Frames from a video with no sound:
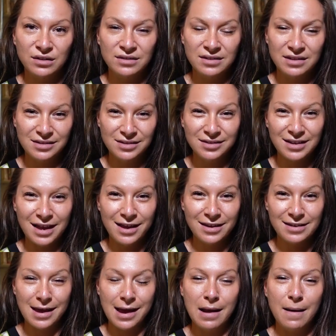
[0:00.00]
So this is
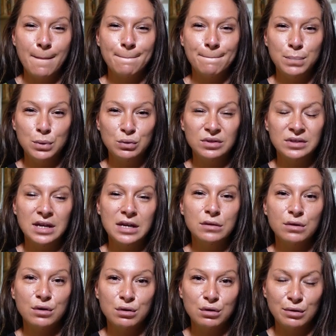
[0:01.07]
again boosting
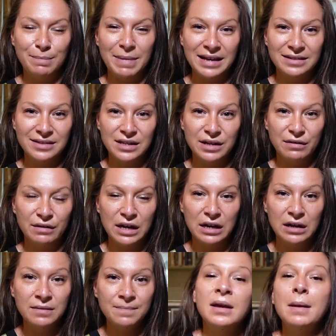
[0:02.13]
the good
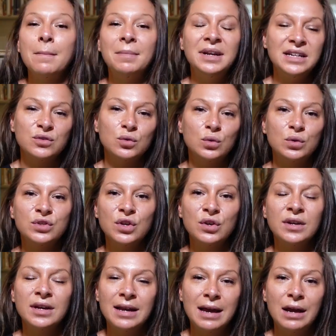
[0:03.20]
bacteria, but it's also
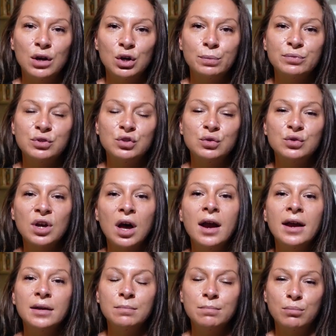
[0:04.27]
going to help to
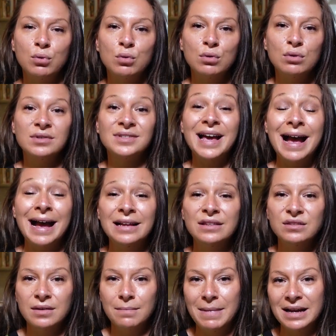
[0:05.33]
tighten pores and
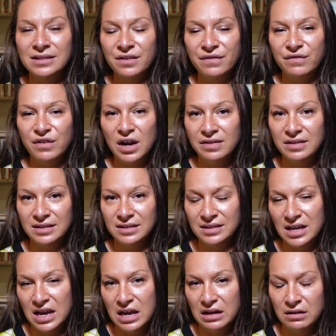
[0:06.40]
to mattify the
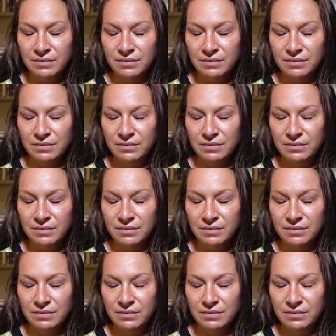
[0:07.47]
skin.